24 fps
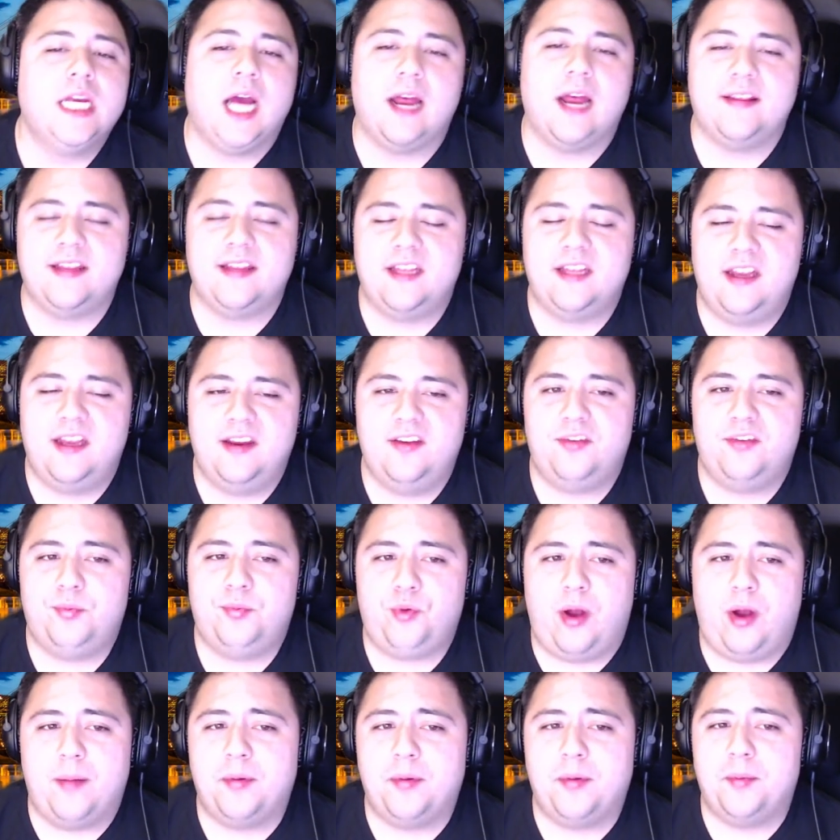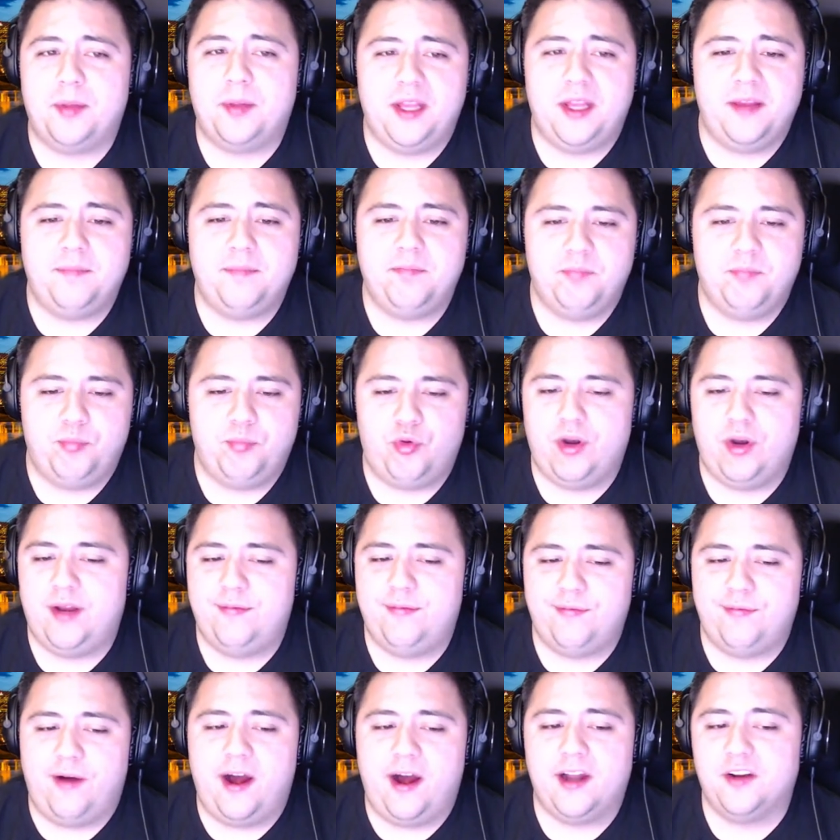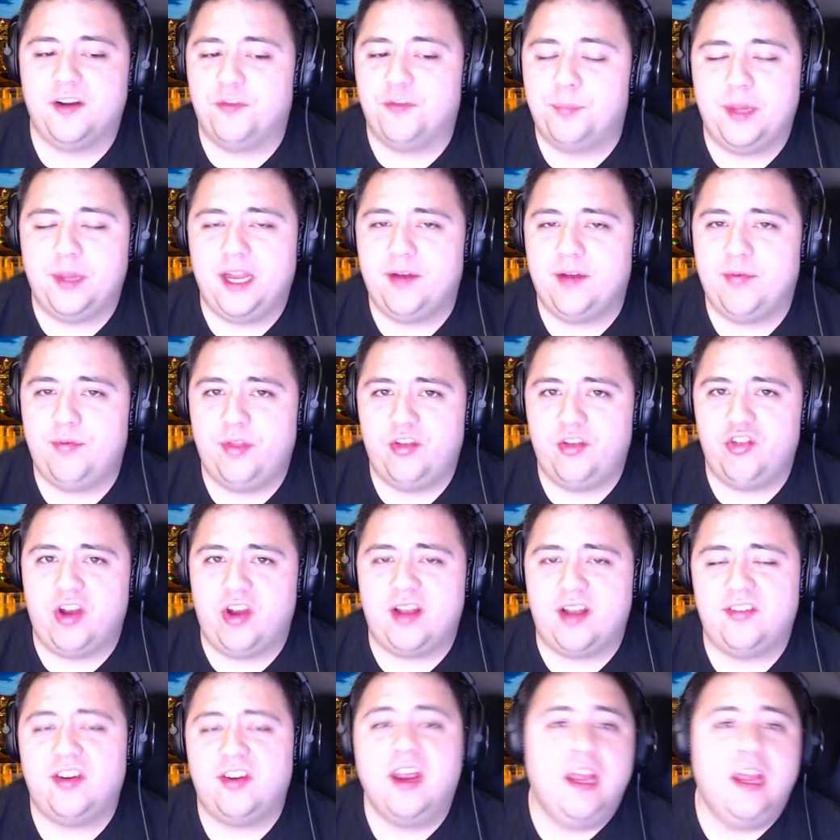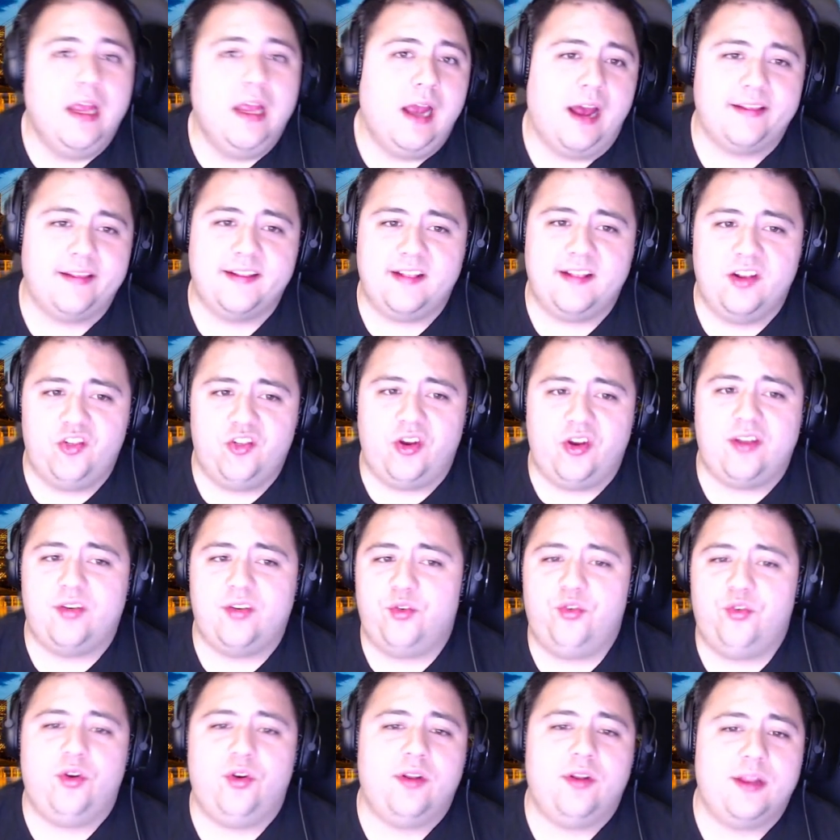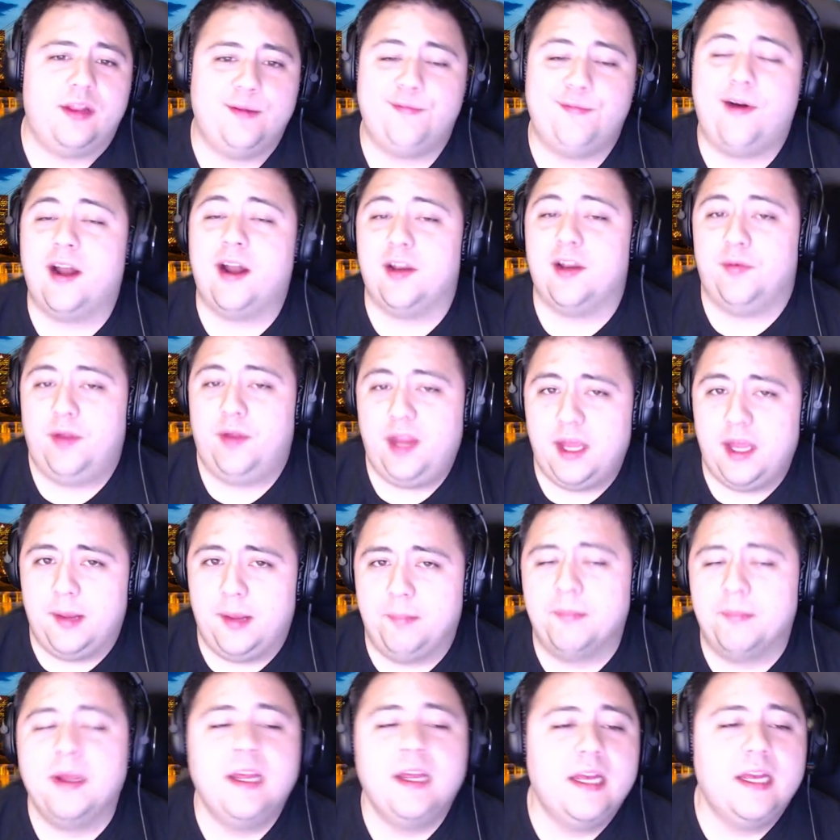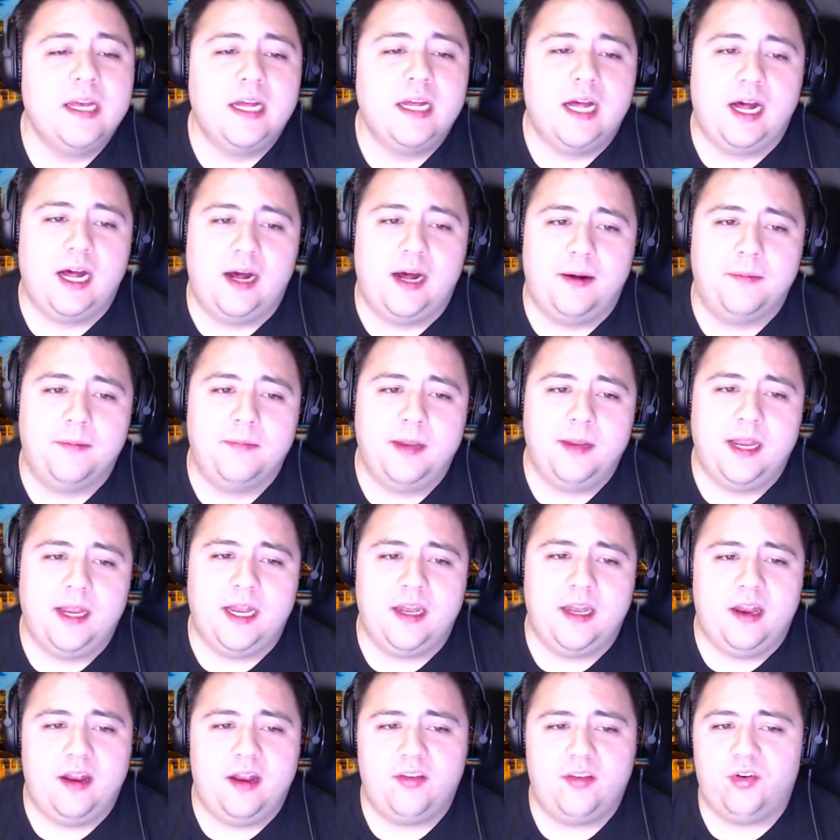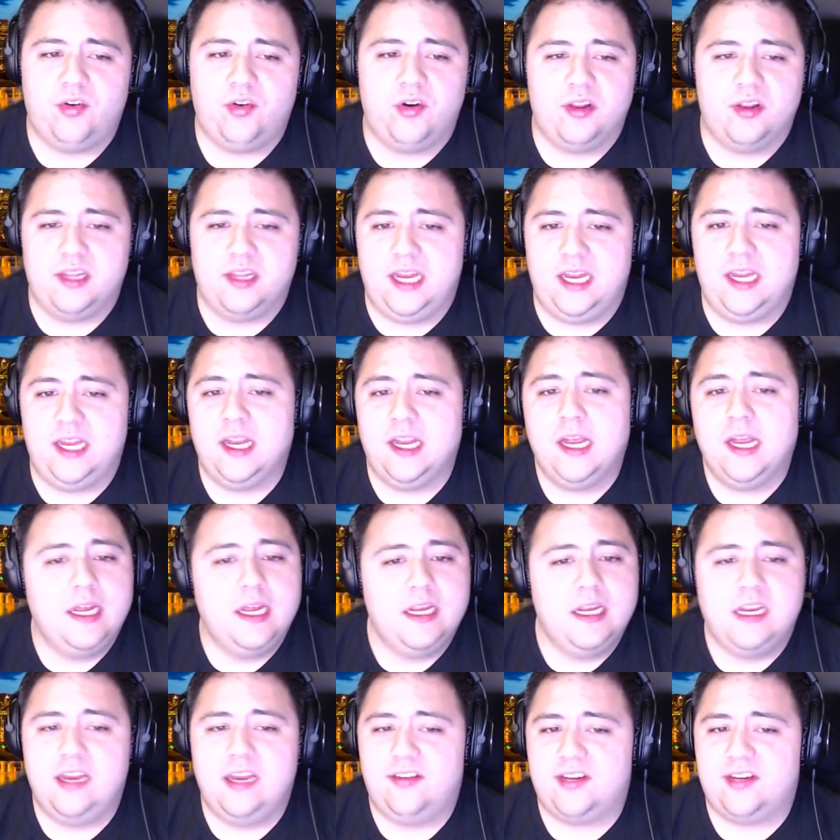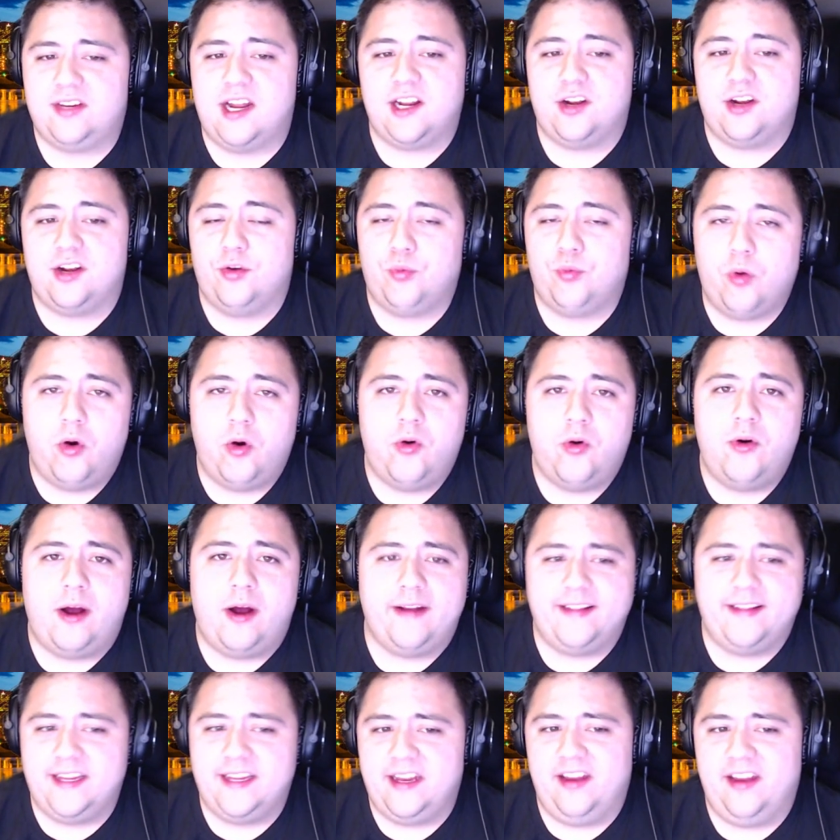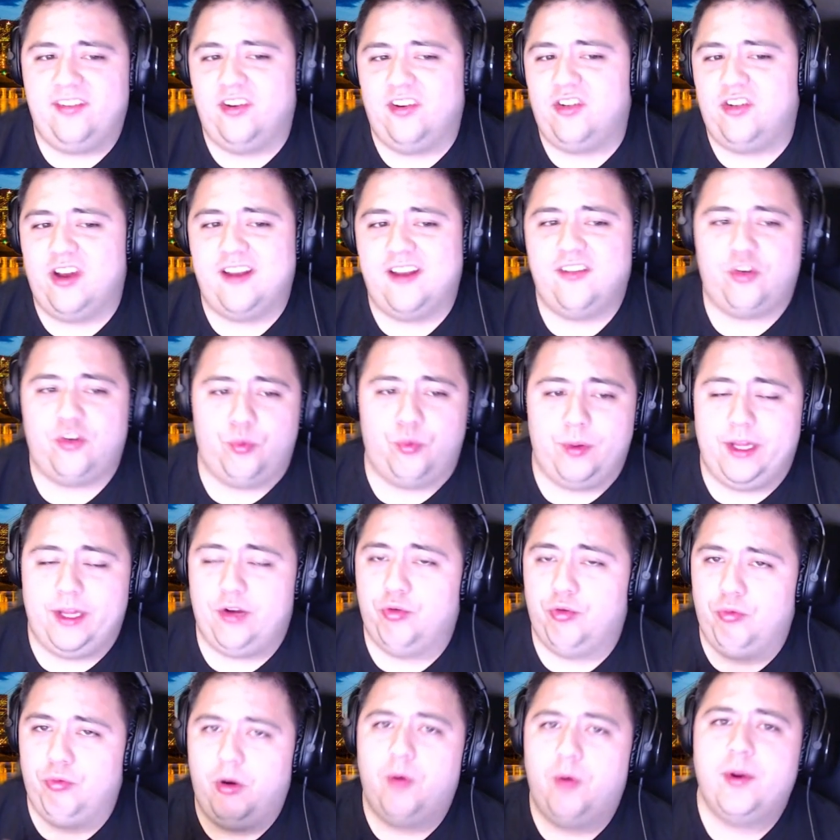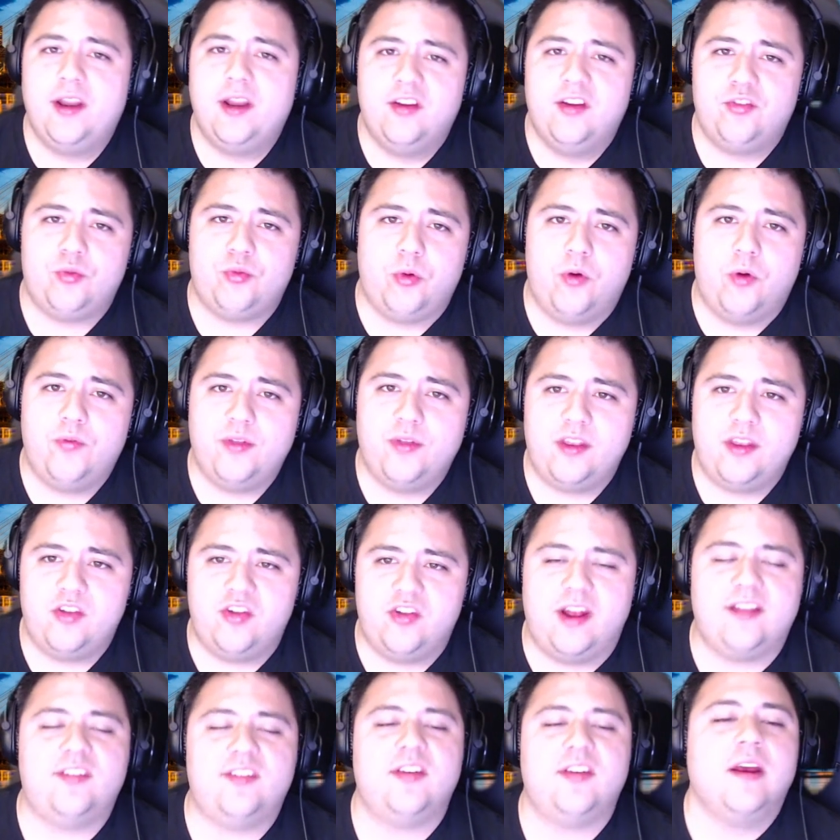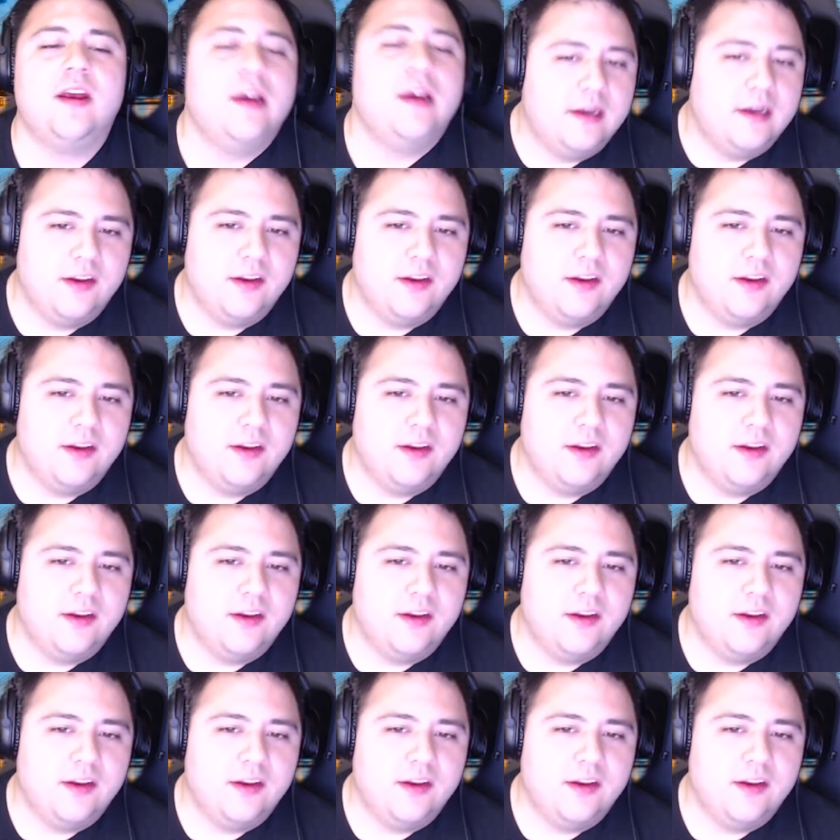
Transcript: I think he's probably pretty fond of playing for the Jets. I think the Jets are certainly fond of him, and certainly he's got a good role. I think he has a chance to really grow in his role for the Jets.